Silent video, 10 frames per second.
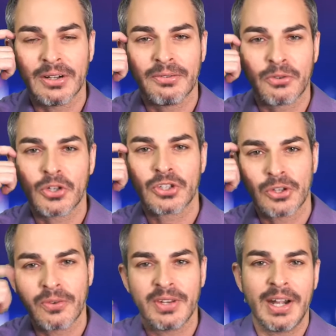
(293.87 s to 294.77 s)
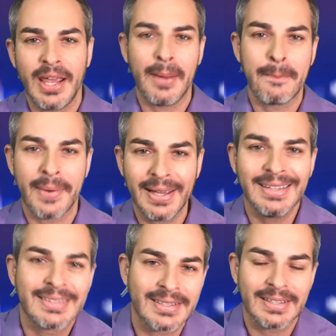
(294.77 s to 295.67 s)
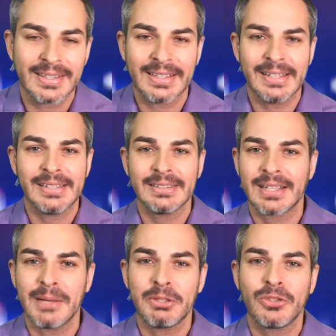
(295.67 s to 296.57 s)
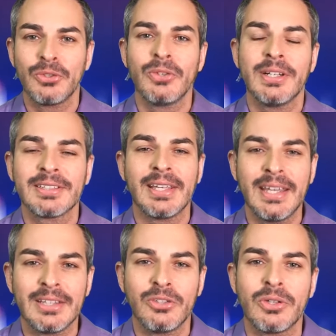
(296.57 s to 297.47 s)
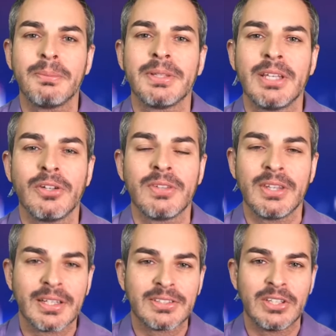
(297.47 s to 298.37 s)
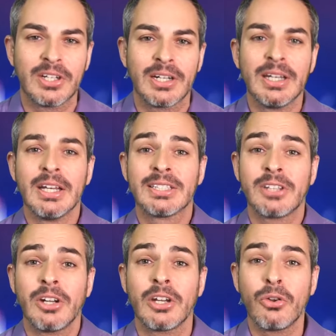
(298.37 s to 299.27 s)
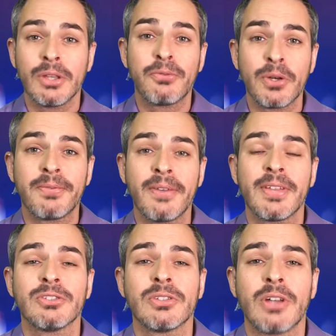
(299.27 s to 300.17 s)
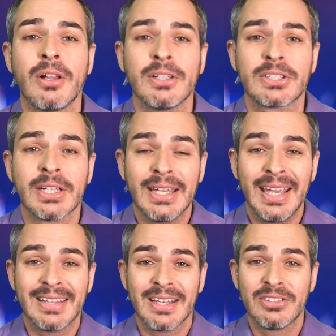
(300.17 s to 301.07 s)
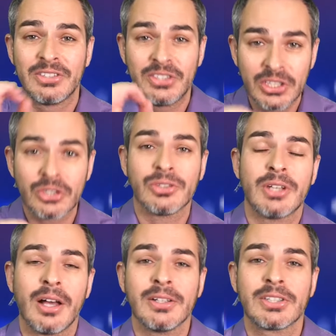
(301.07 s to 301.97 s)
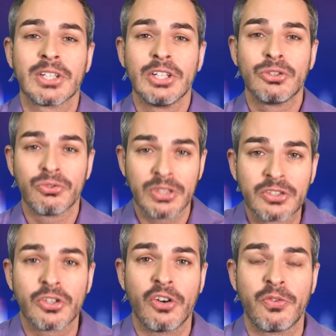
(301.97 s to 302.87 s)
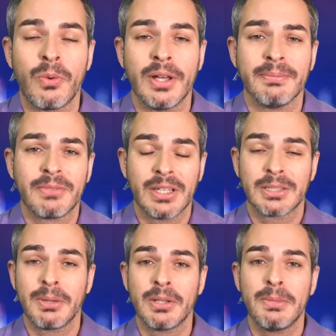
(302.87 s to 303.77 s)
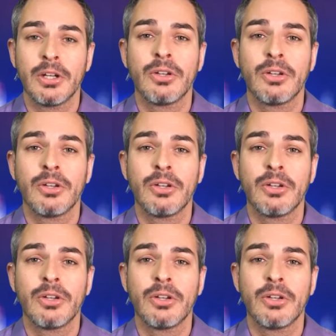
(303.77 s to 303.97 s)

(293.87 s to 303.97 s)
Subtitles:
version of their M-Byte coming to US and Europe at the end of the next year, starting at only $45,000 and $0 to reserve one. Takes about a minute